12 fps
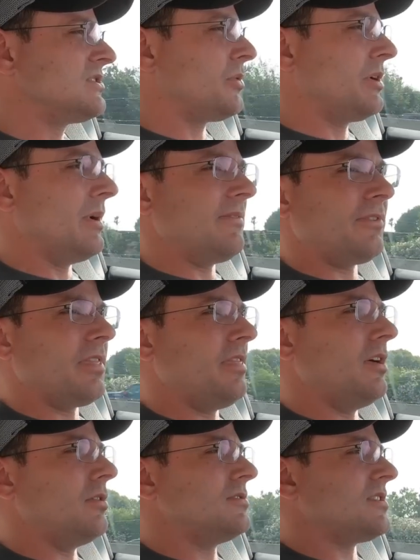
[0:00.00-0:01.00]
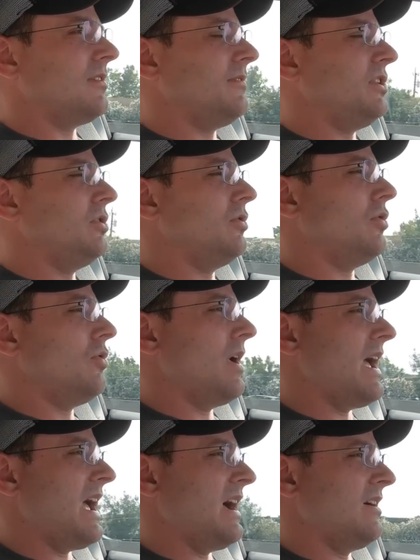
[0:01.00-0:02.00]
So anyway, for those of you who
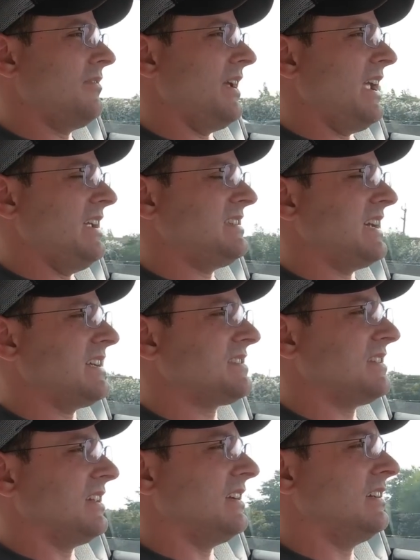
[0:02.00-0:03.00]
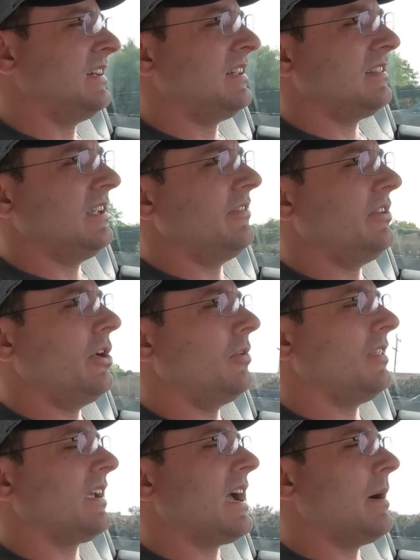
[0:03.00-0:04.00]
have a Tesla, leave a note
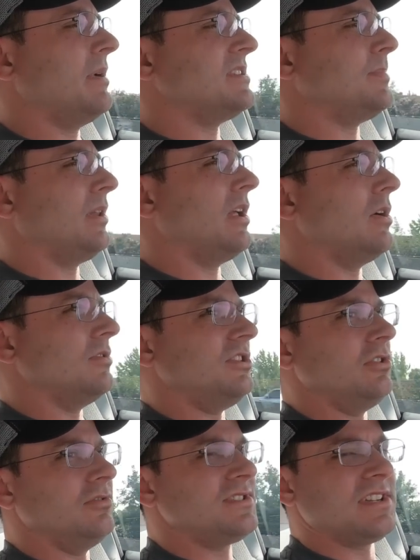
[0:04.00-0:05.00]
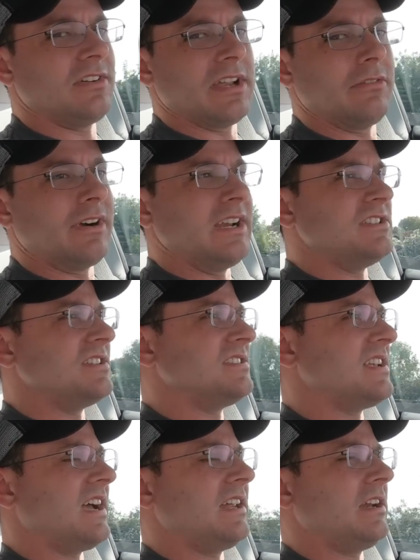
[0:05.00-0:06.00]
in the comments below. Do you still get range
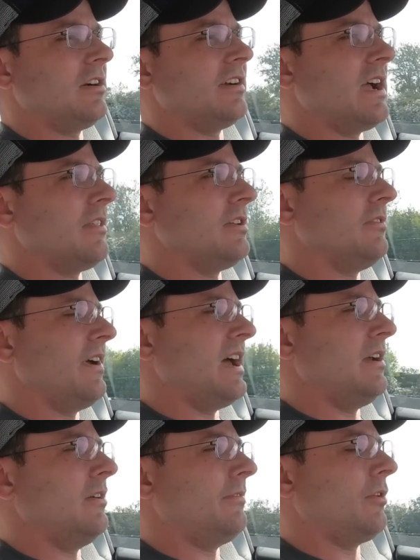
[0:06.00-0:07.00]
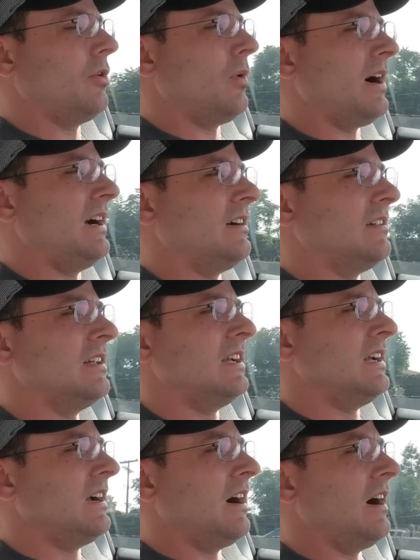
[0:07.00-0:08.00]
anxiety, or now that you've had it for a while,
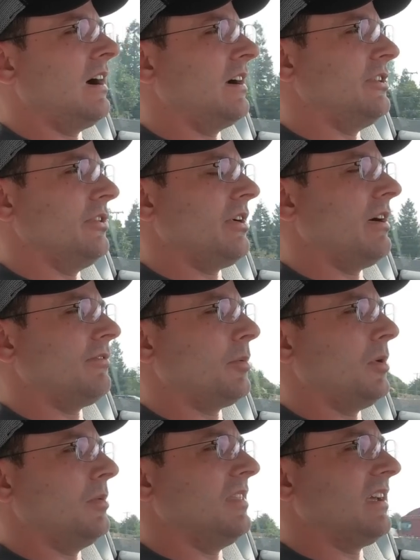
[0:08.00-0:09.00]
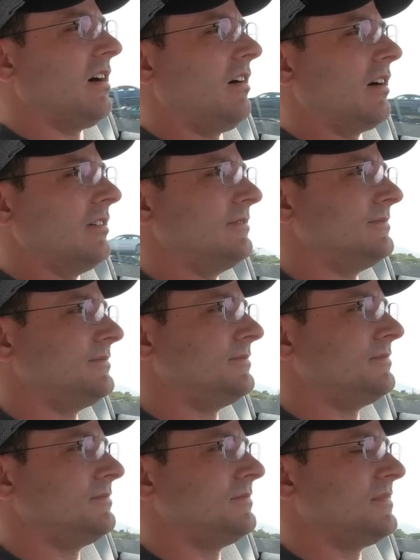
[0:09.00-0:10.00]
are you comfortable with the car?
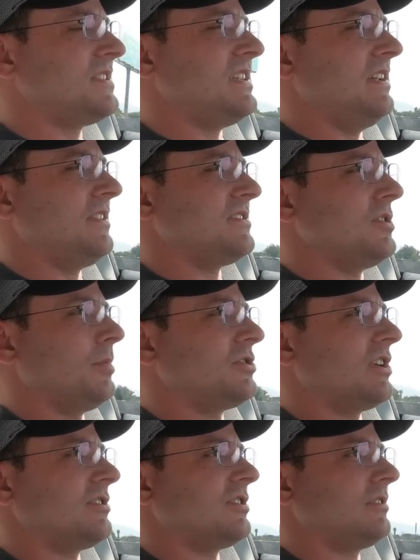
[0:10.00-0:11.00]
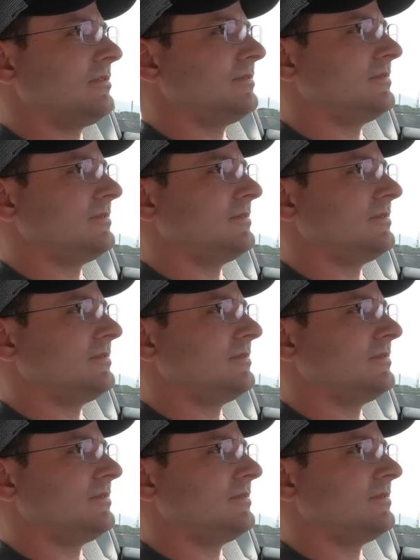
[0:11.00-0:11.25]
See you at the supercharger.